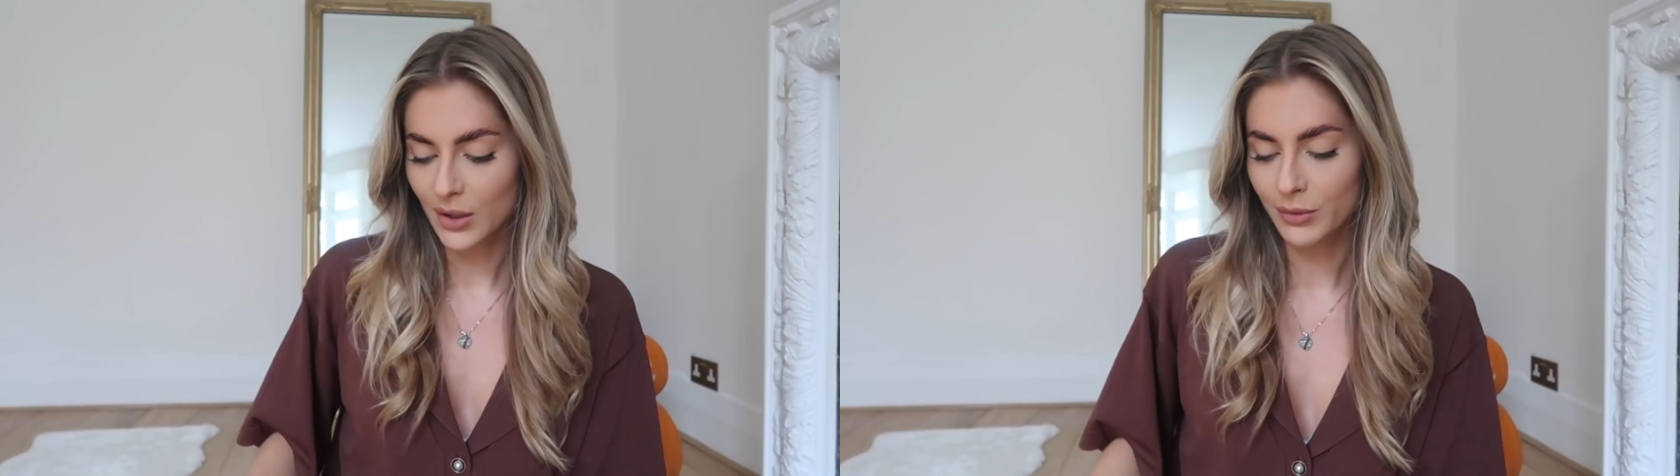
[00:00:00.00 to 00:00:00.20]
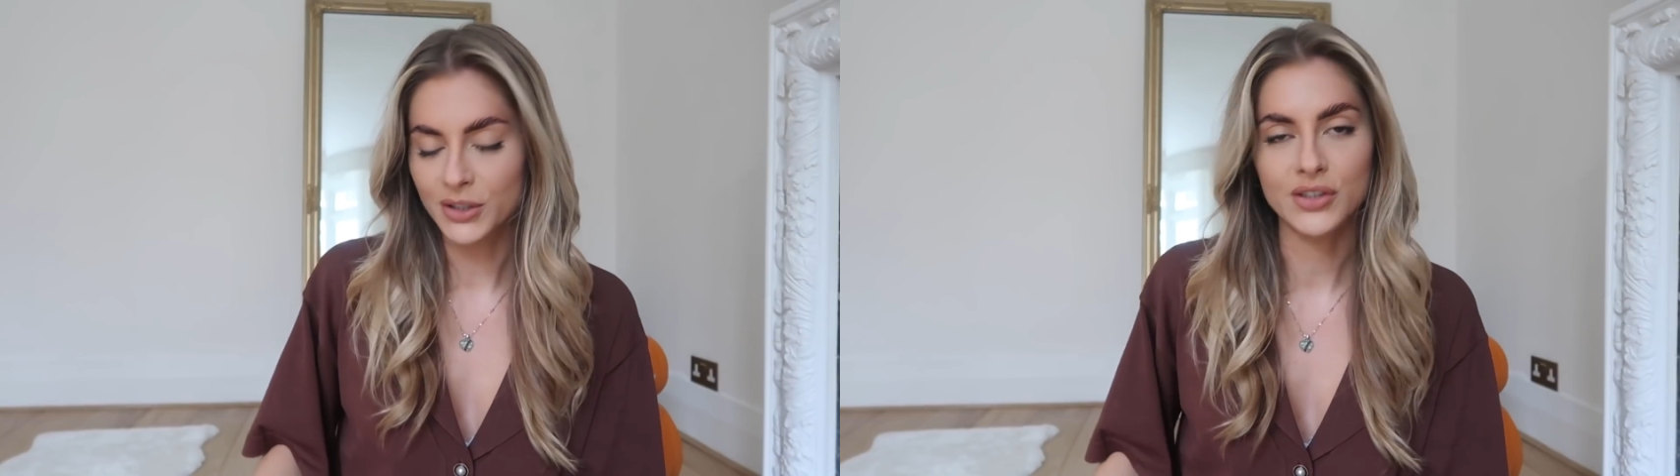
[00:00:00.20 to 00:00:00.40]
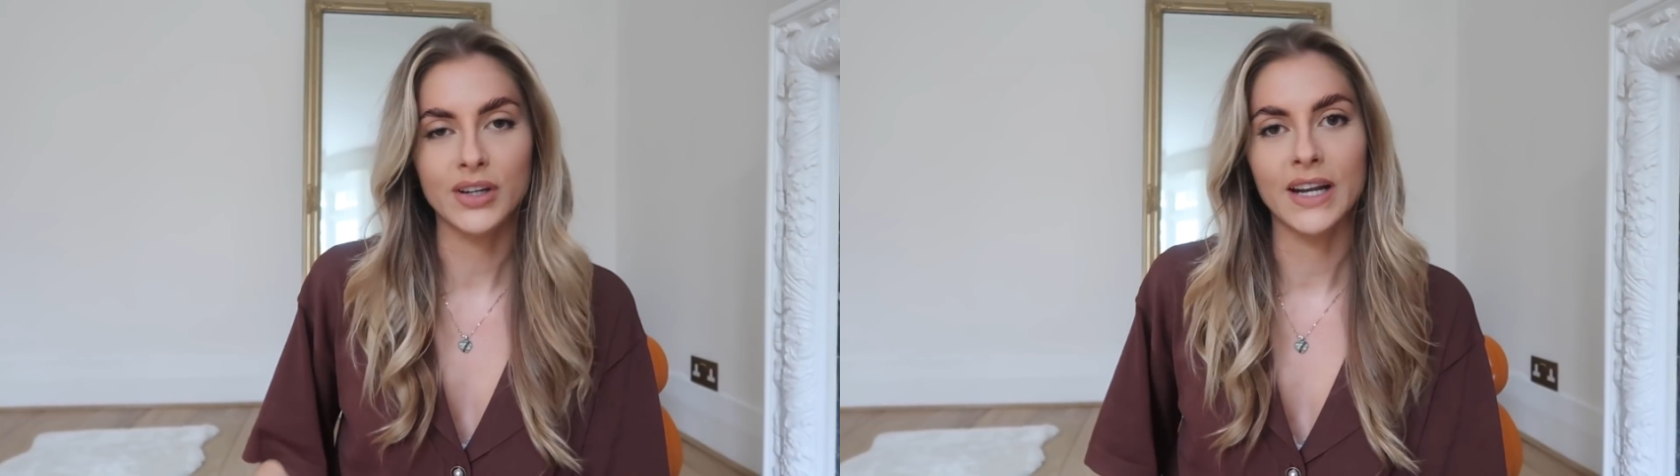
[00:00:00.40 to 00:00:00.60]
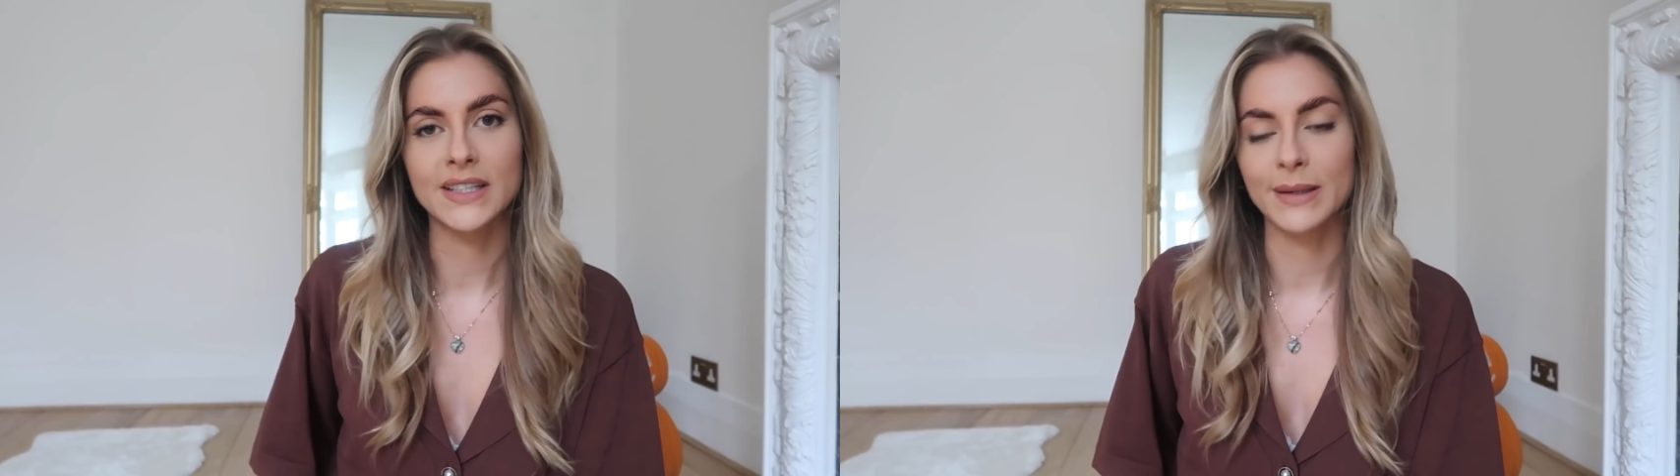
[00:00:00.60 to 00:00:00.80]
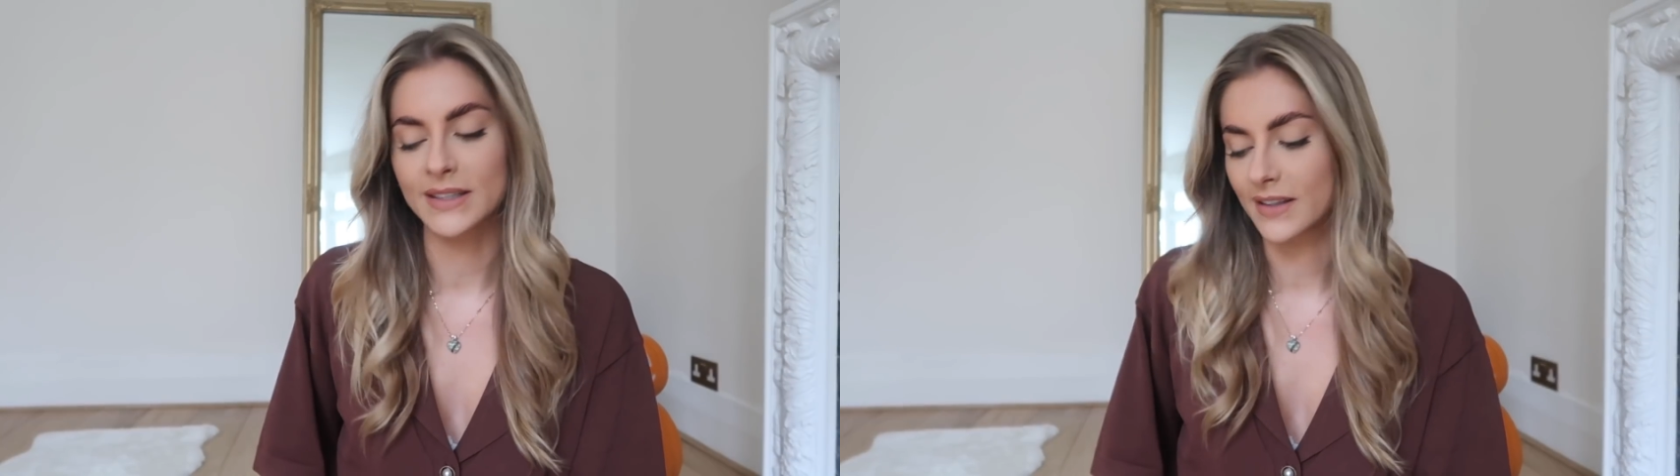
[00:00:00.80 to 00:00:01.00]
We just ran out
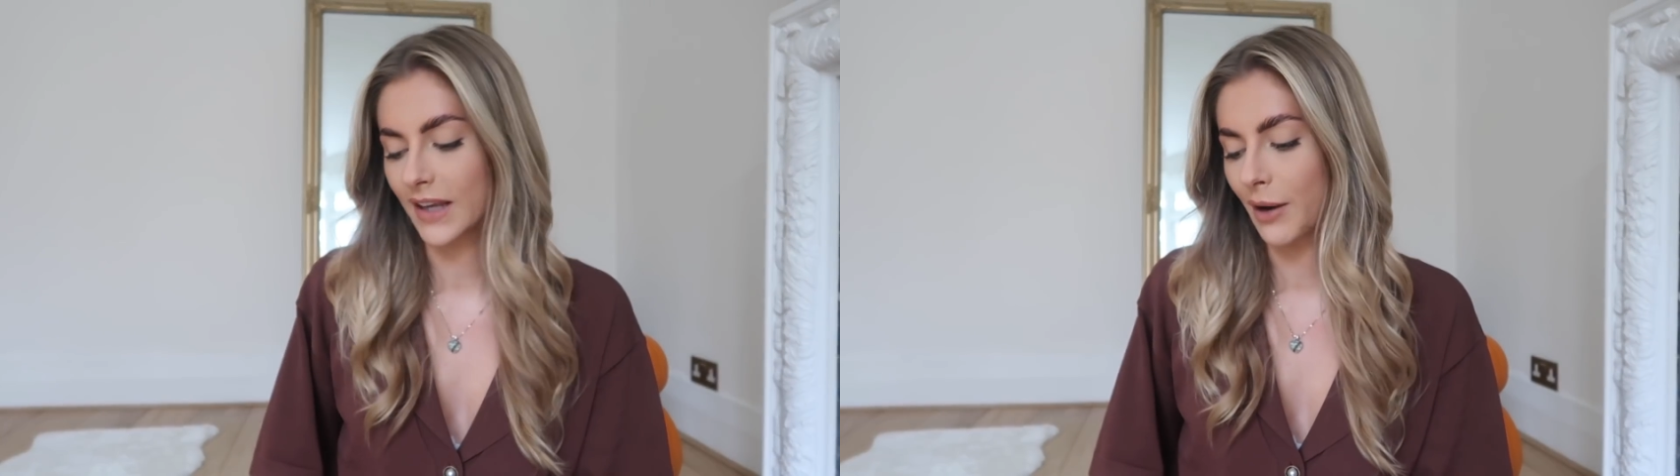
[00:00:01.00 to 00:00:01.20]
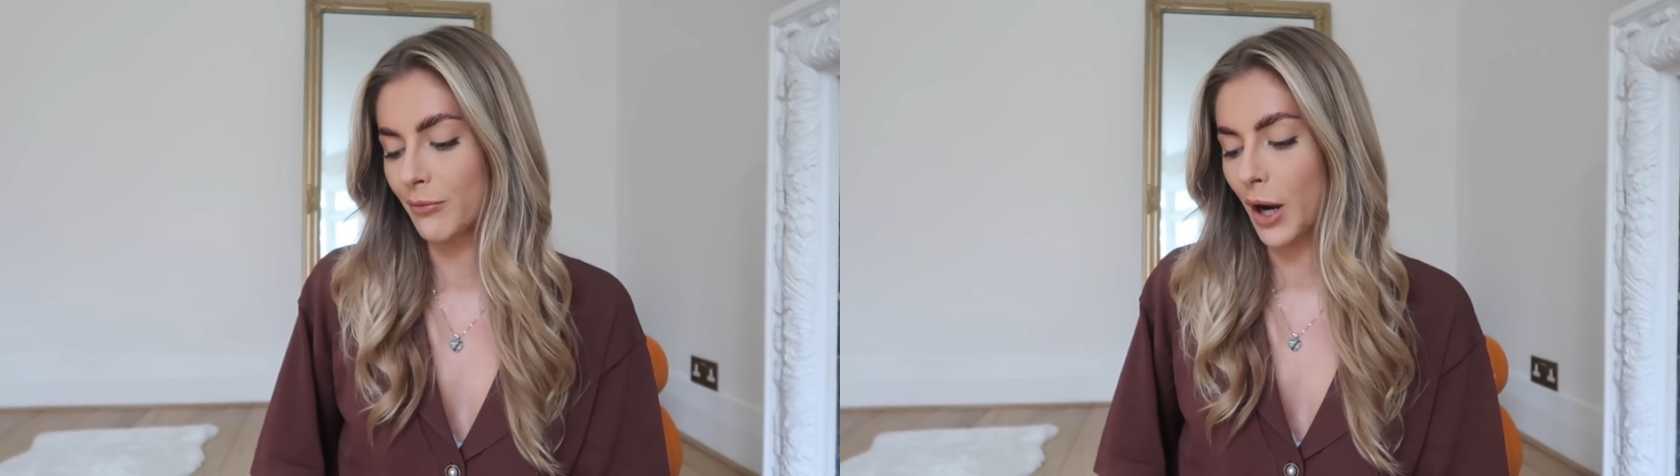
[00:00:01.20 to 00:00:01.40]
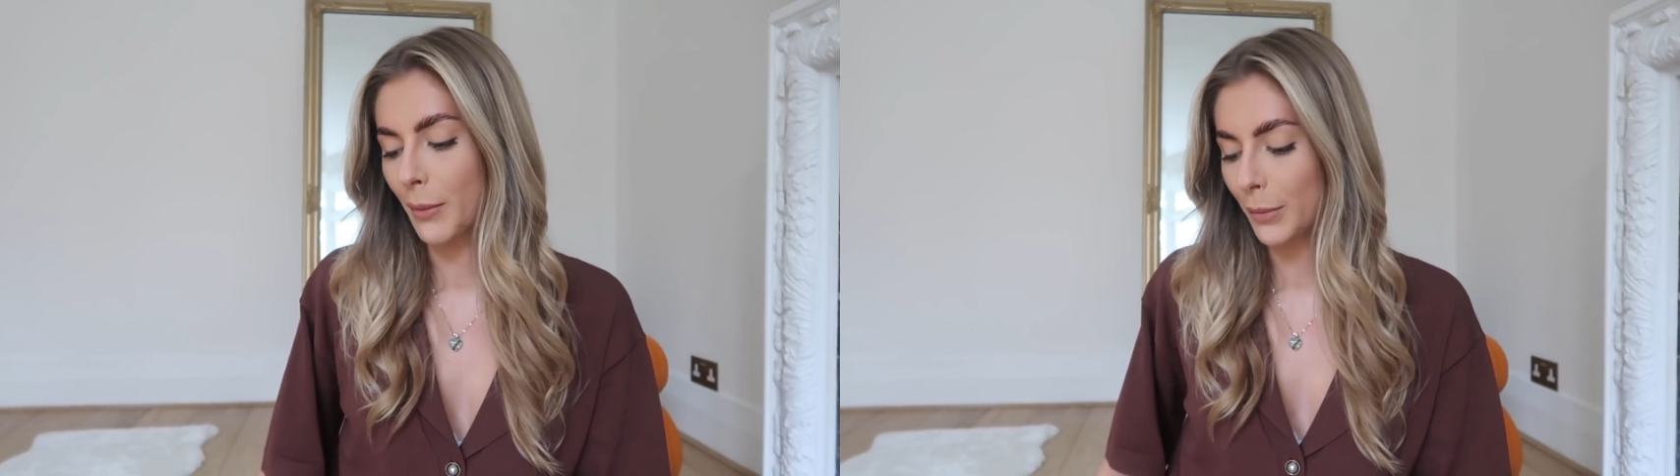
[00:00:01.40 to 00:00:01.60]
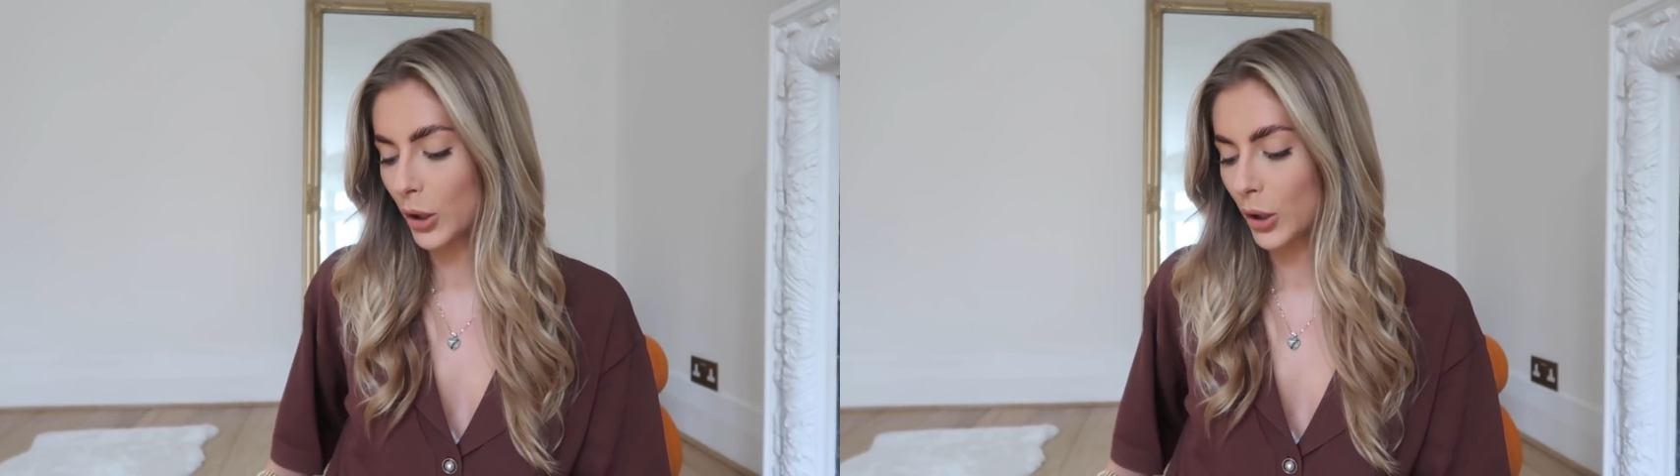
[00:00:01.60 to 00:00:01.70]
of space on the camera.